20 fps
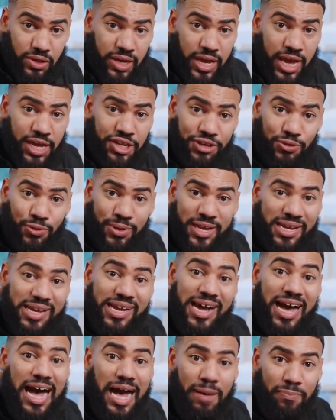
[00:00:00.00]
And you can
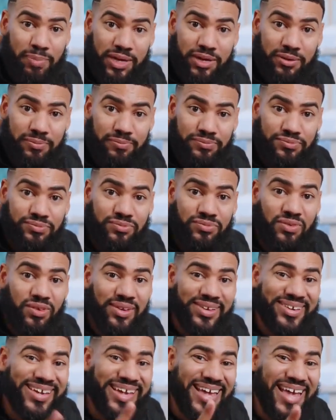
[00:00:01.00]
copy
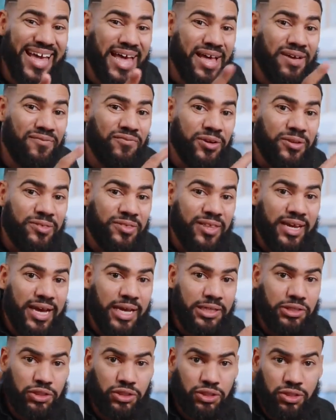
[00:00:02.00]
everything I
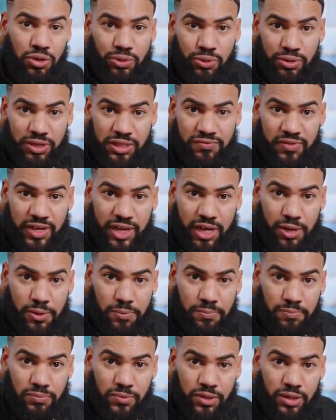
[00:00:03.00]
just showed you in this video,
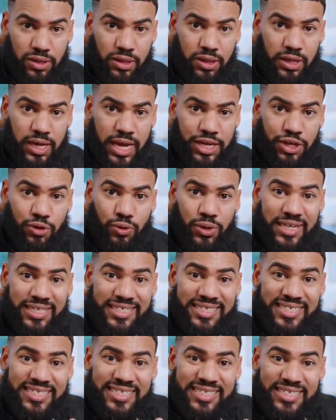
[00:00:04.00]
and you can
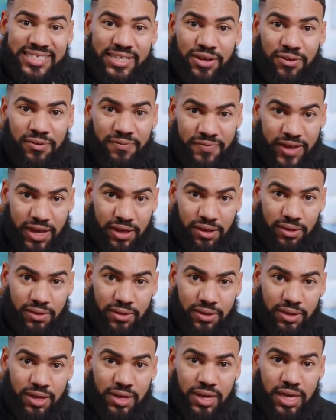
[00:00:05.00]
still fail
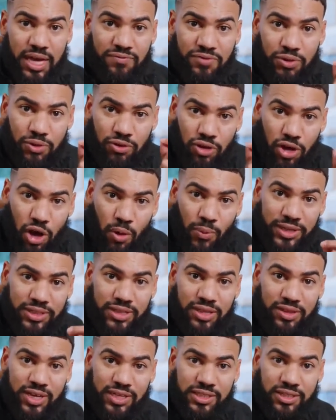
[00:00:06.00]
if you go into
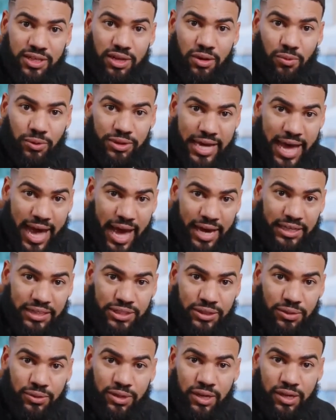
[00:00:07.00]
this with the
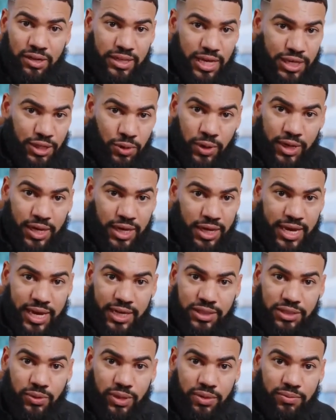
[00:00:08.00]
attitude that your kid can't
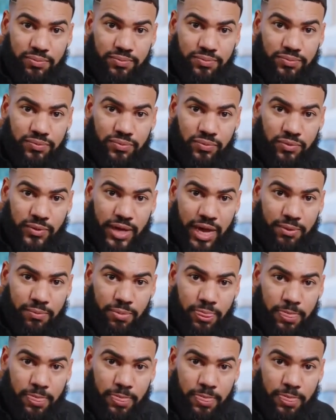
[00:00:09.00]
do it, okay?